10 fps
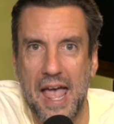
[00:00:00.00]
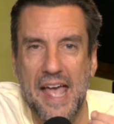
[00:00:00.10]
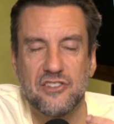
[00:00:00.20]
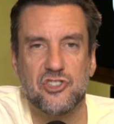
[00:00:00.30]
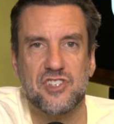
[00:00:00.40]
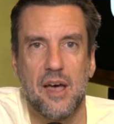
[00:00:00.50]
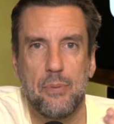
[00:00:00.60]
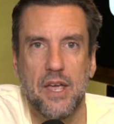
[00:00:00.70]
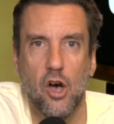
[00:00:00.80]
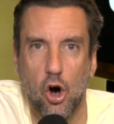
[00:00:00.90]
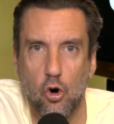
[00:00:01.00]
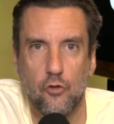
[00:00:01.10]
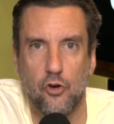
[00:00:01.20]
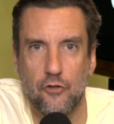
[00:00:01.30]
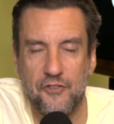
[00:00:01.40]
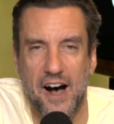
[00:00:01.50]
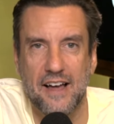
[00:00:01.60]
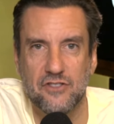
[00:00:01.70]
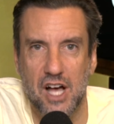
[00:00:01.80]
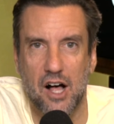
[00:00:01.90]
and stepping over
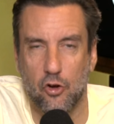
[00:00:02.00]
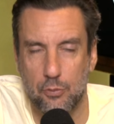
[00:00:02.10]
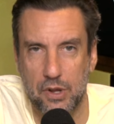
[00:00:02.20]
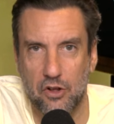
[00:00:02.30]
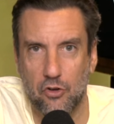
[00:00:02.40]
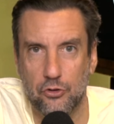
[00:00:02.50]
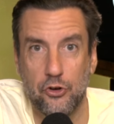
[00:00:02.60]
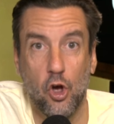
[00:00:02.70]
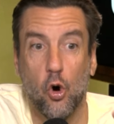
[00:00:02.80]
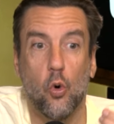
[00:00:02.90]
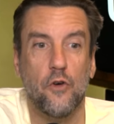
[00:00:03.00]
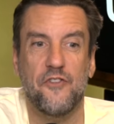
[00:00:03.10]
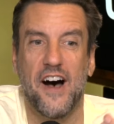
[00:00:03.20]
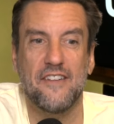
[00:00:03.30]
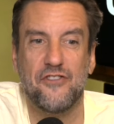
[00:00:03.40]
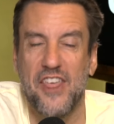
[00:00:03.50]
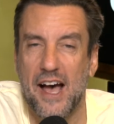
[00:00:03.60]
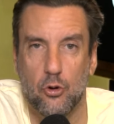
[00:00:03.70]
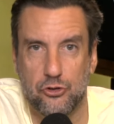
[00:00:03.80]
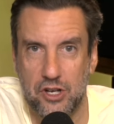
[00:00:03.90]
$5 bills or
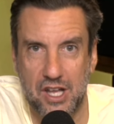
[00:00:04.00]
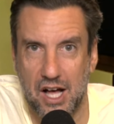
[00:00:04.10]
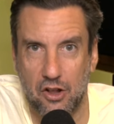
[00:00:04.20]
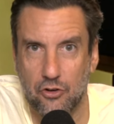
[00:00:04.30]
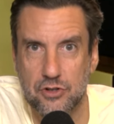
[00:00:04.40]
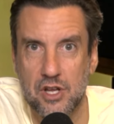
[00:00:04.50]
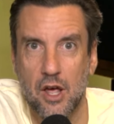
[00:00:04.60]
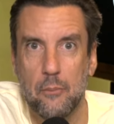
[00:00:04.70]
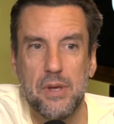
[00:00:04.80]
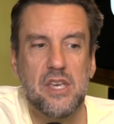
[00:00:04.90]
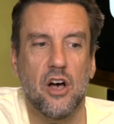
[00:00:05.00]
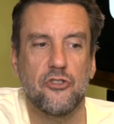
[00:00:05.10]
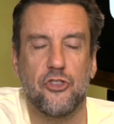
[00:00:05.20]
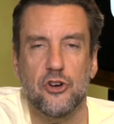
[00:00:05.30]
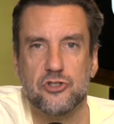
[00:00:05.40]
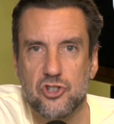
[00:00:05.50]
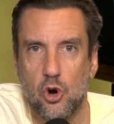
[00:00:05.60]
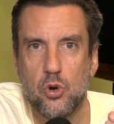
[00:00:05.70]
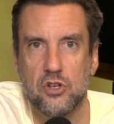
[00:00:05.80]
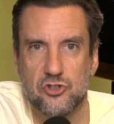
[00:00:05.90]
$5,000 because they're
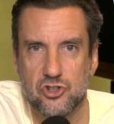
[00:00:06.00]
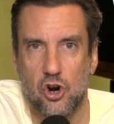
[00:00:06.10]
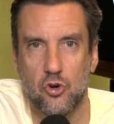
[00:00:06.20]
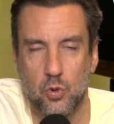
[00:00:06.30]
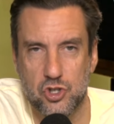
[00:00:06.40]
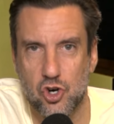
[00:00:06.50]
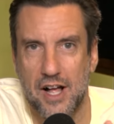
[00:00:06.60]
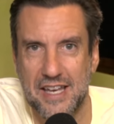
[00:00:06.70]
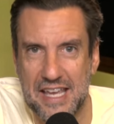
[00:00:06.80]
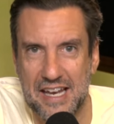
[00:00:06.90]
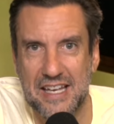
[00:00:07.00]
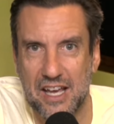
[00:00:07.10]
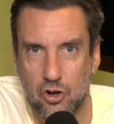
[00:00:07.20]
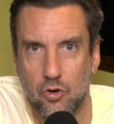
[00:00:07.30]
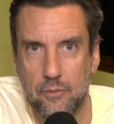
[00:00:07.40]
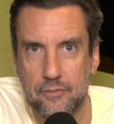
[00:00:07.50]
so concerned with trying to get a nickel.